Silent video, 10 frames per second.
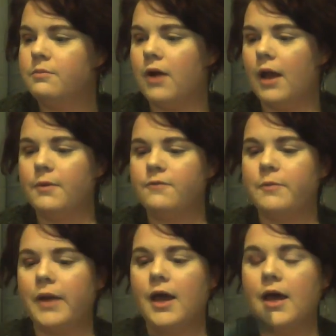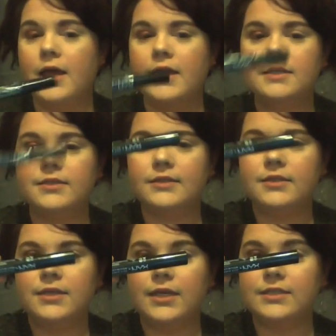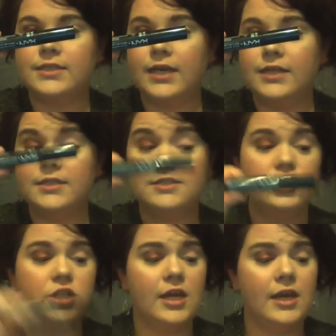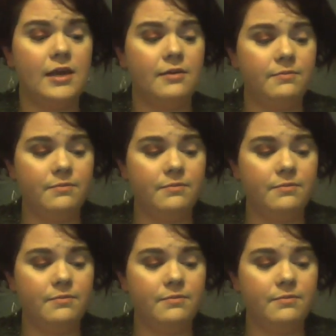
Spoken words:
Primer for my eyes, NYX HD.